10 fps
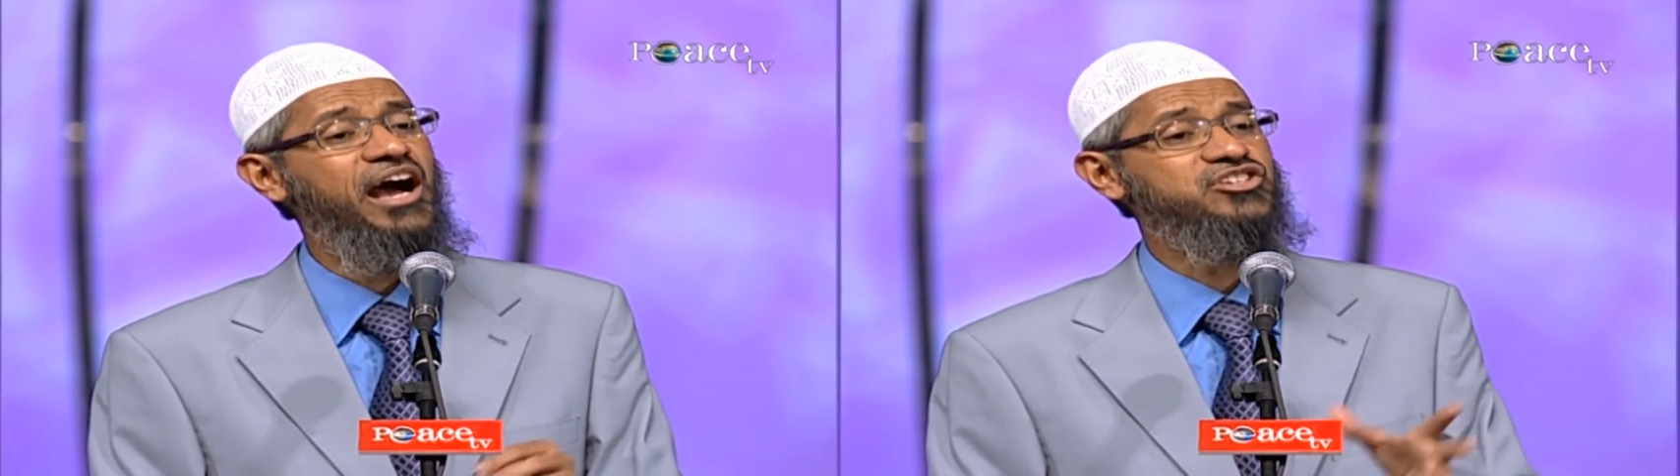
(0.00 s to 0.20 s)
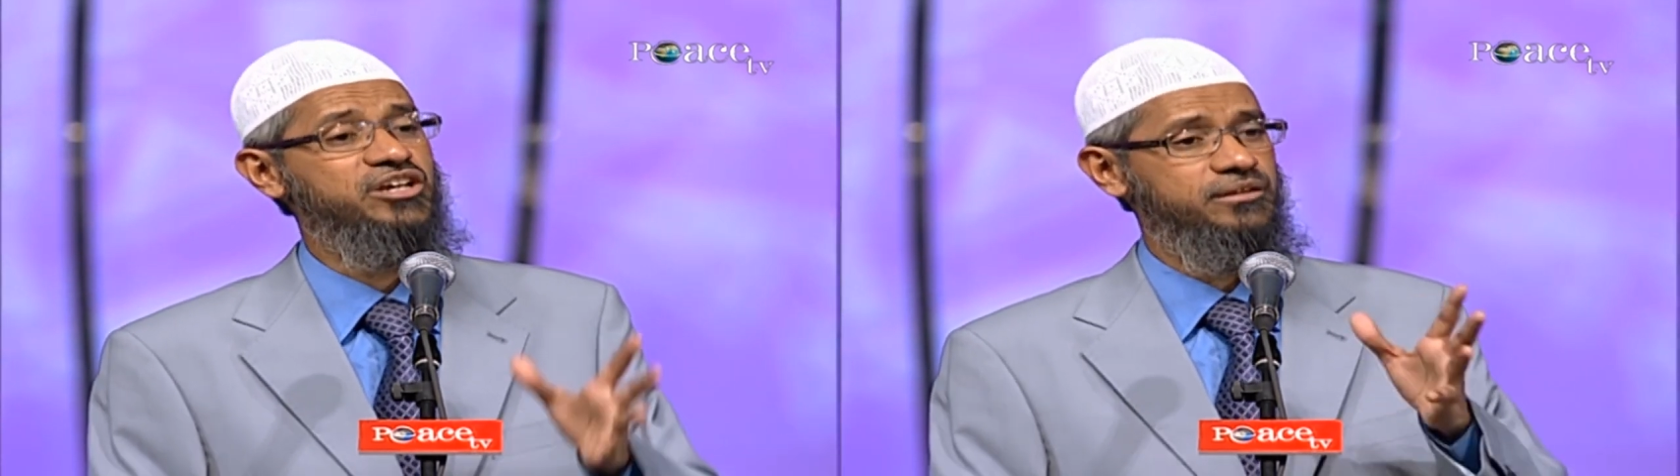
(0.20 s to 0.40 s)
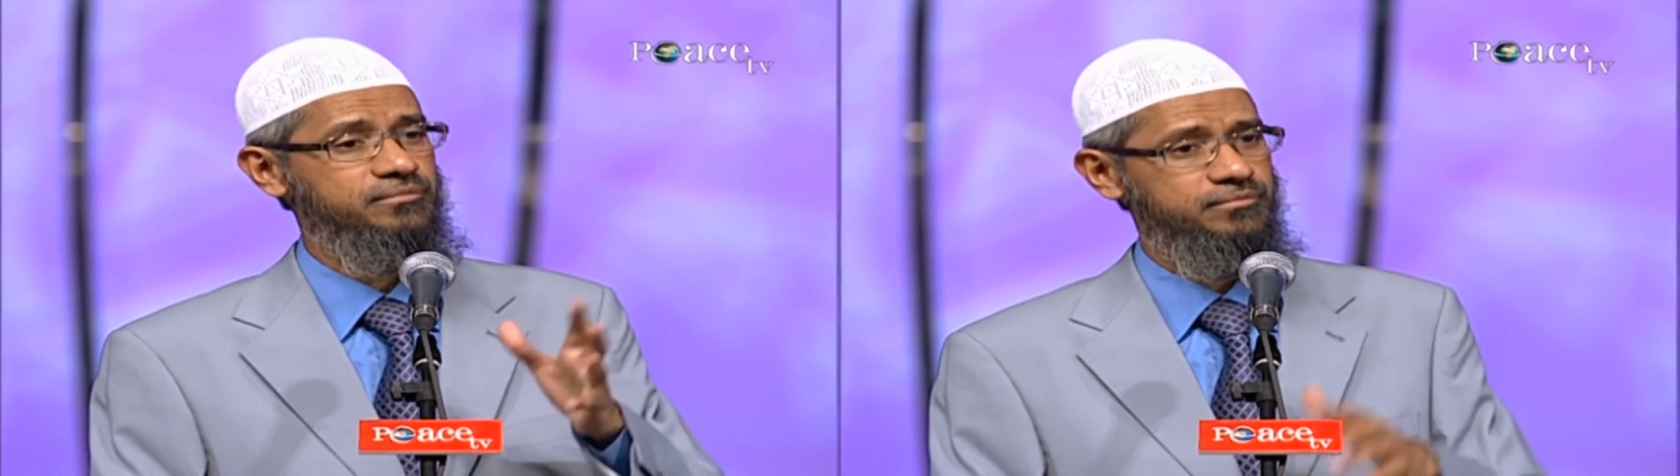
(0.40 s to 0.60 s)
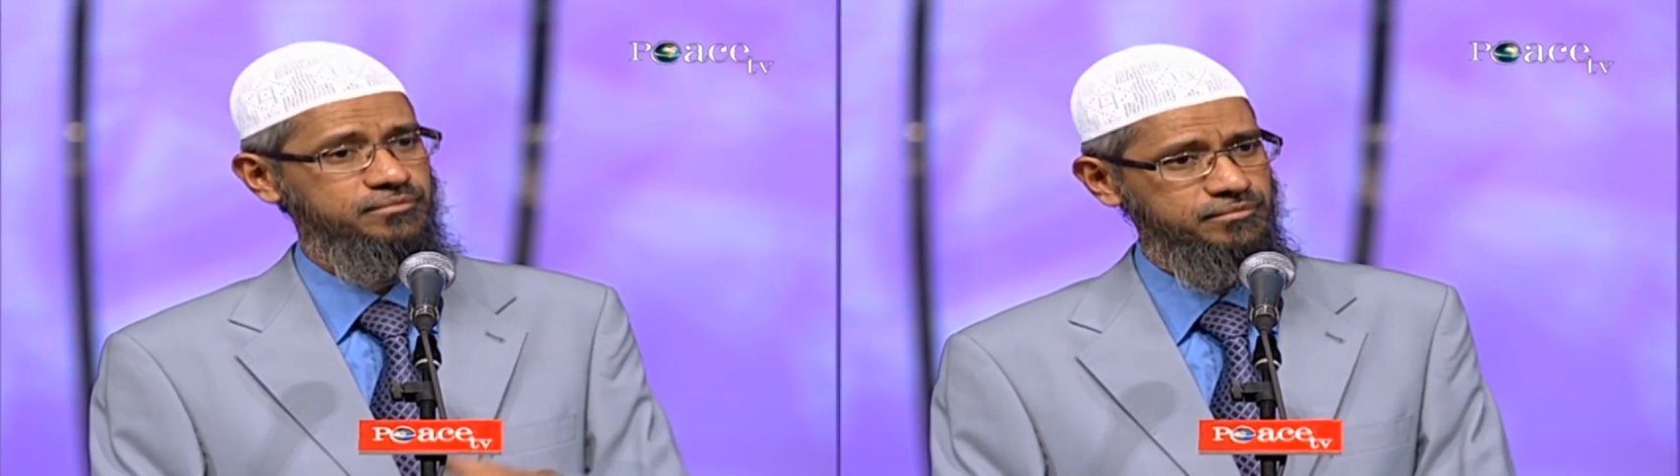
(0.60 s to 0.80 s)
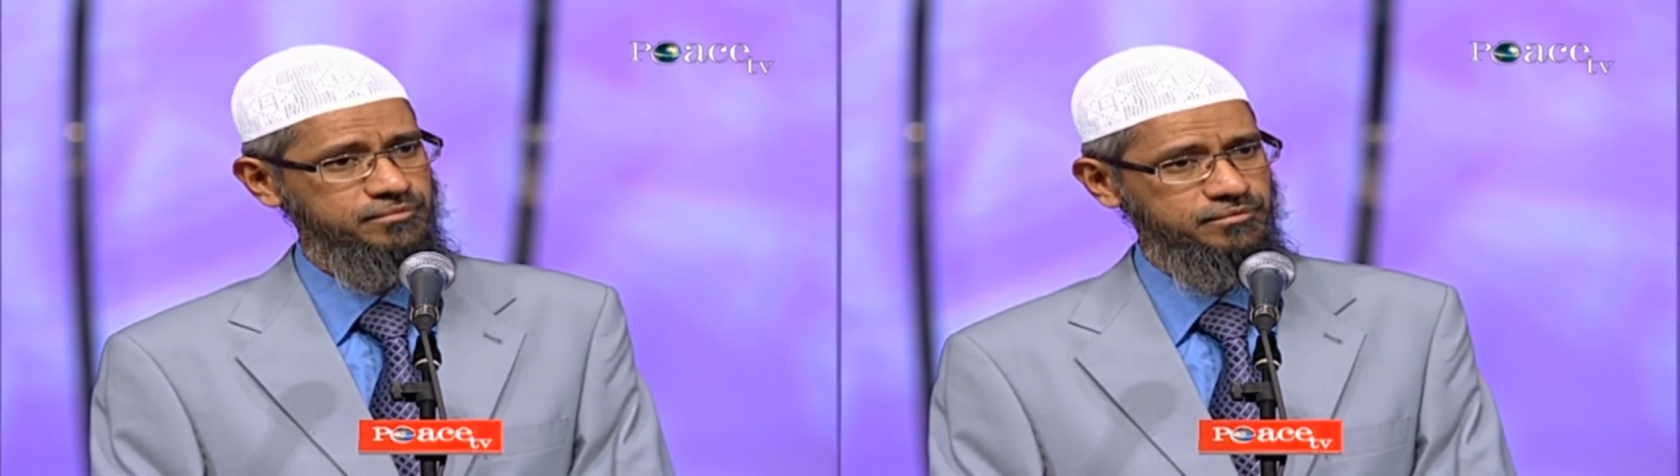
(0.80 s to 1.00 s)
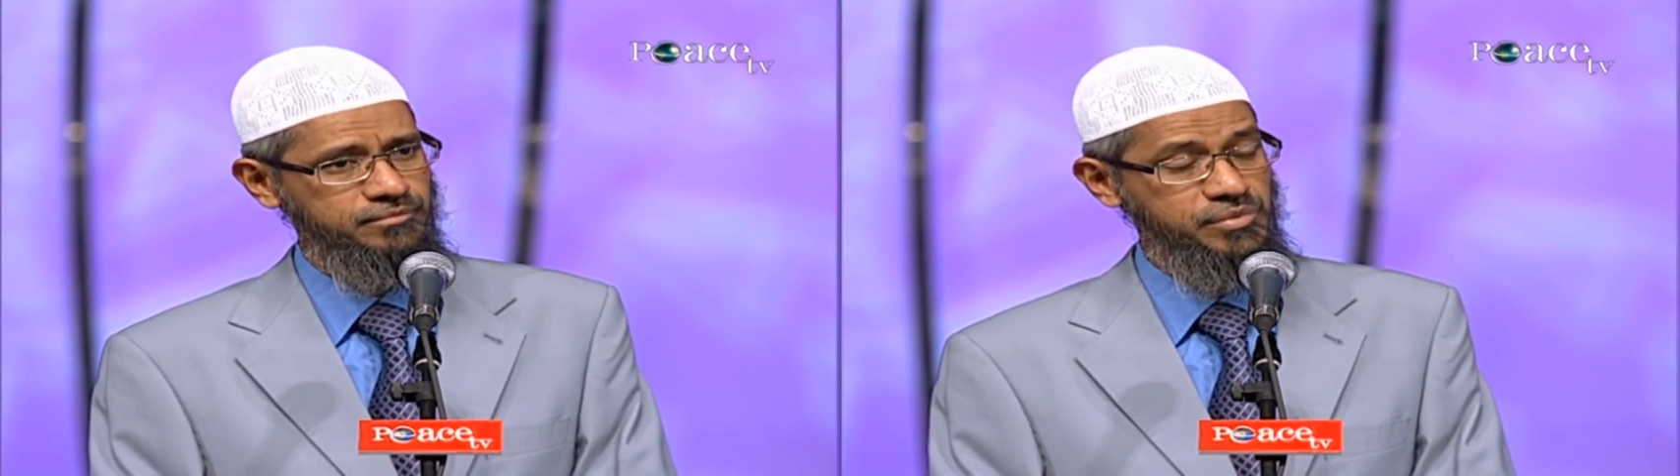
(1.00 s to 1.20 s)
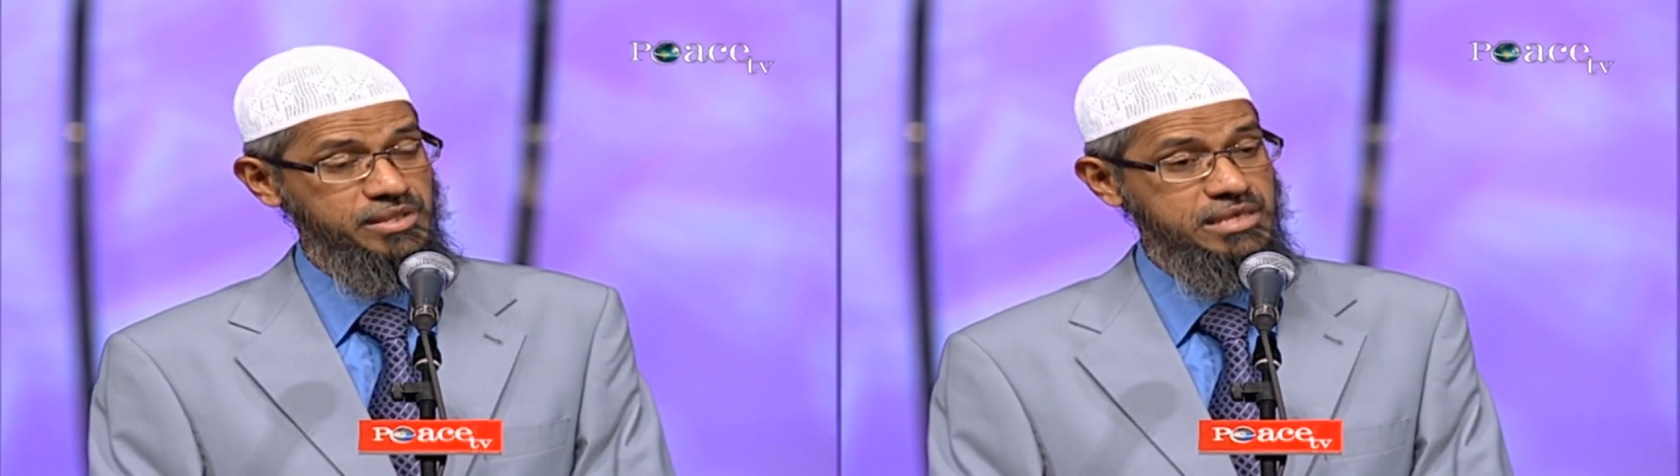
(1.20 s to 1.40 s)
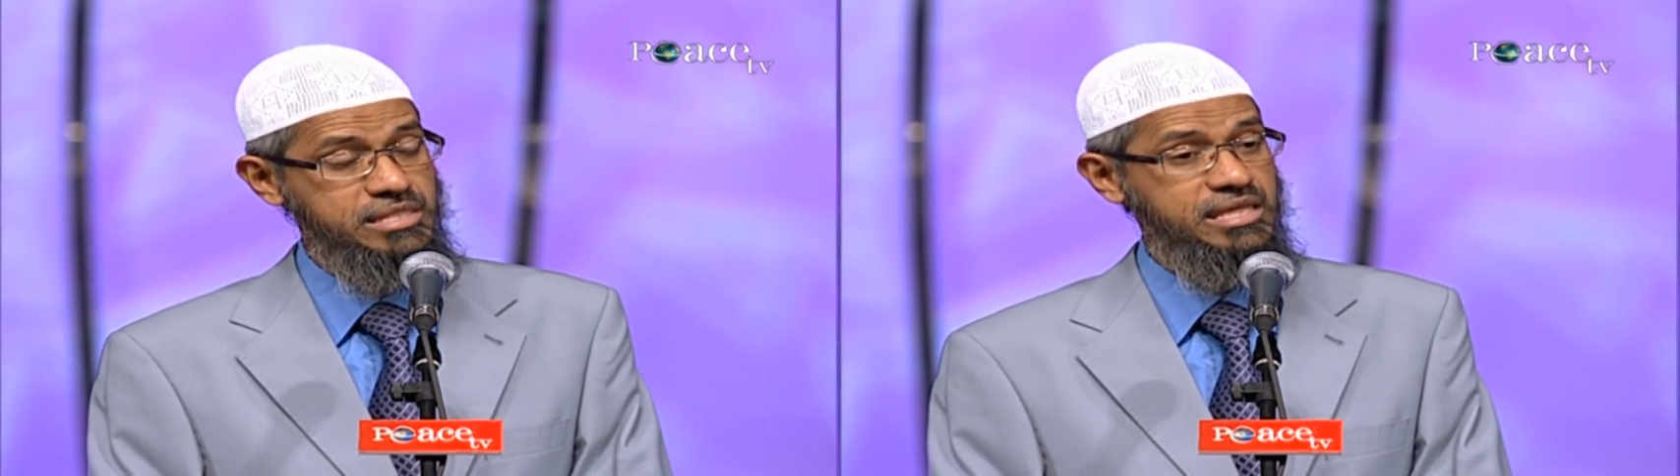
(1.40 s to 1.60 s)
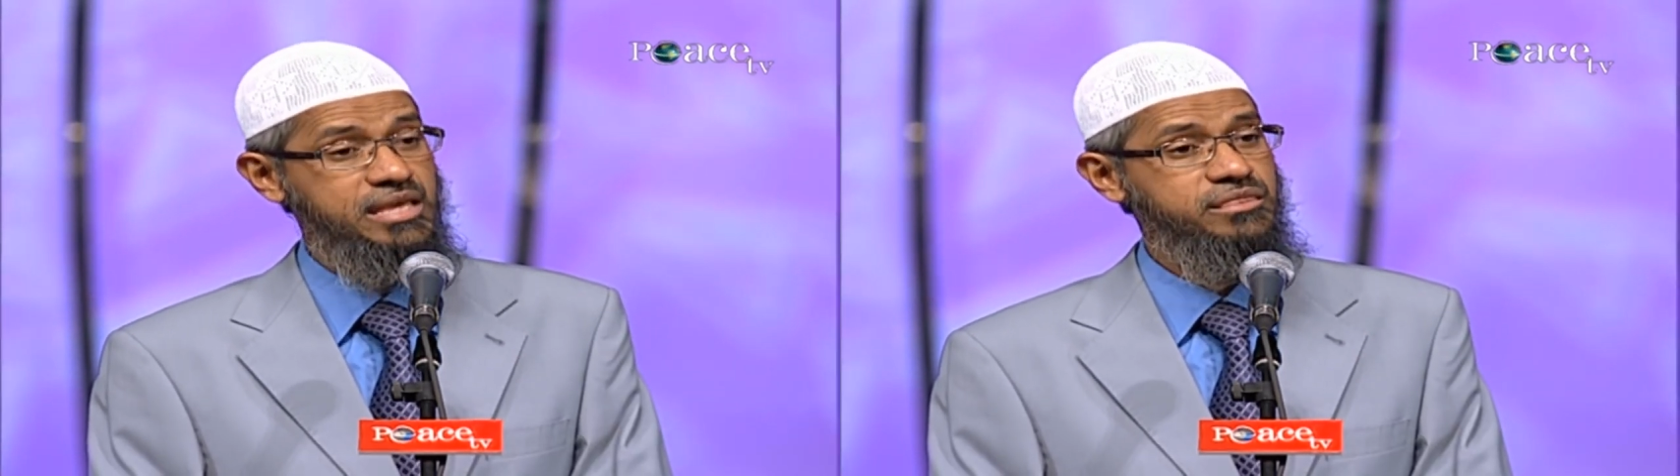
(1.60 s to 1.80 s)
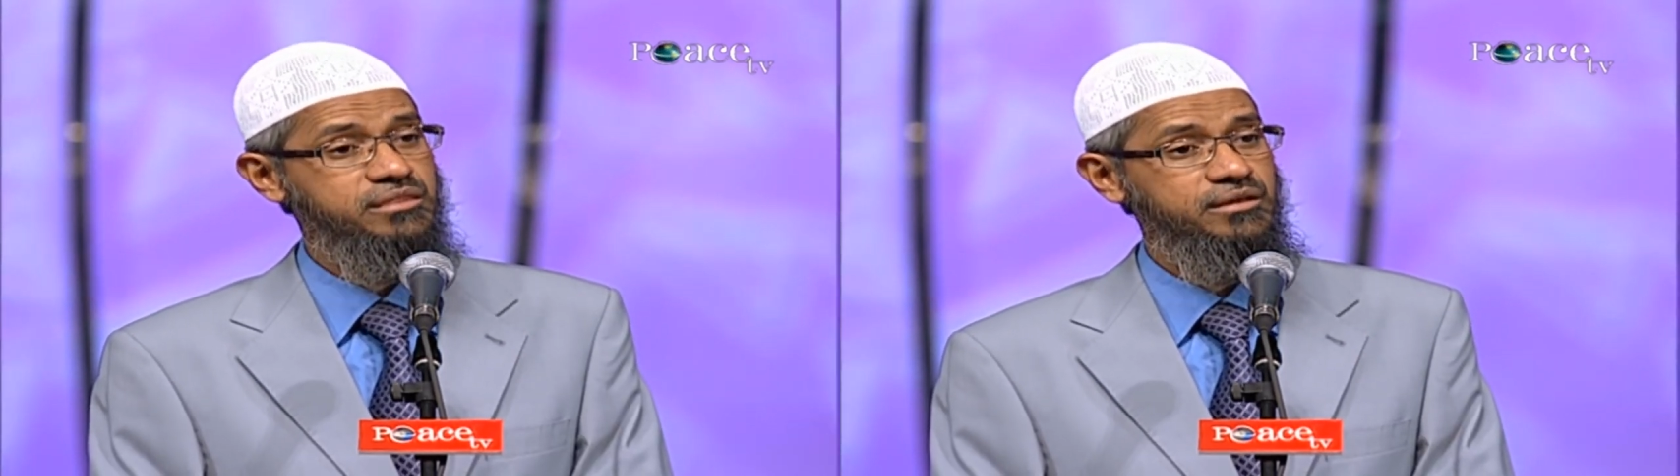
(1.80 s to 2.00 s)
Hajar, he
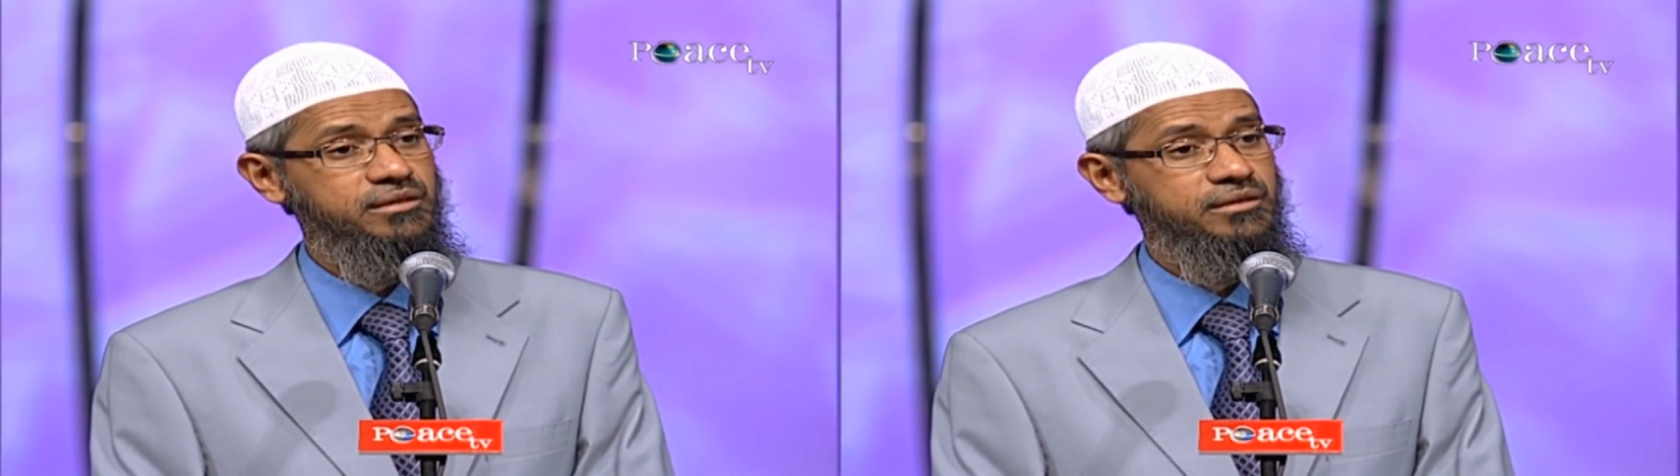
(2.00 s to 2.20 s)
says